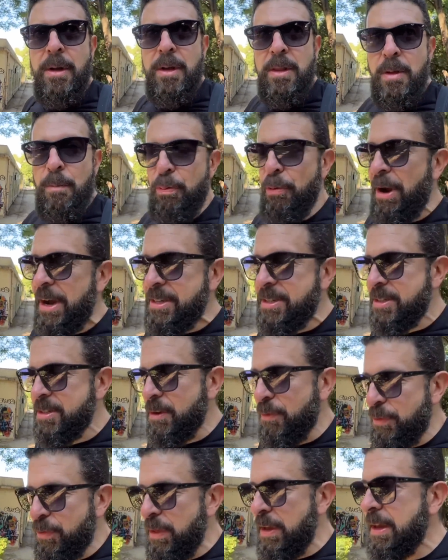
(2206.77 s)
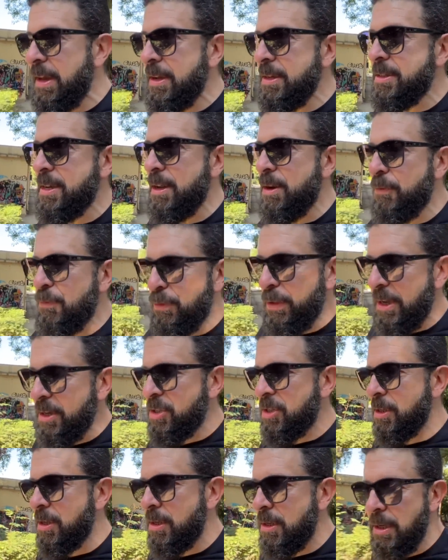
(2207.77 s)
the prices of things and
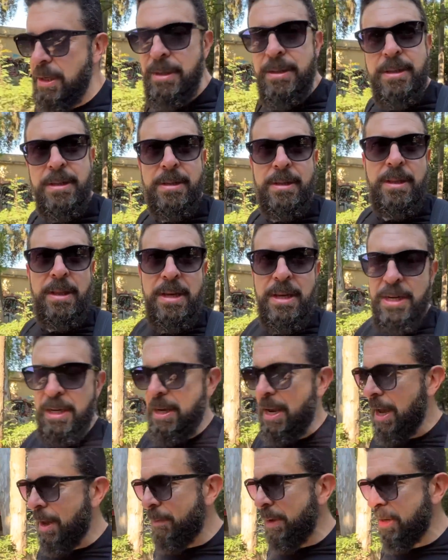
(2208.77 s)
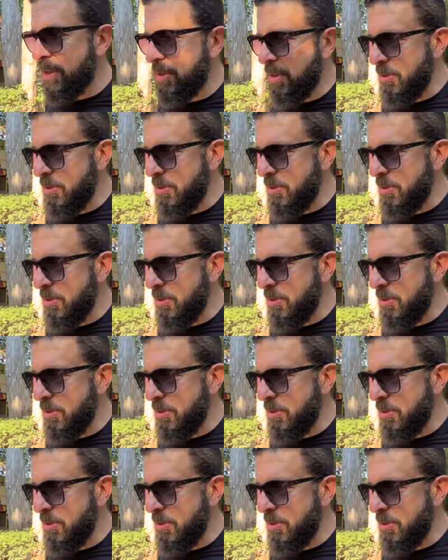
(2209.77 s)
inflation and the economics.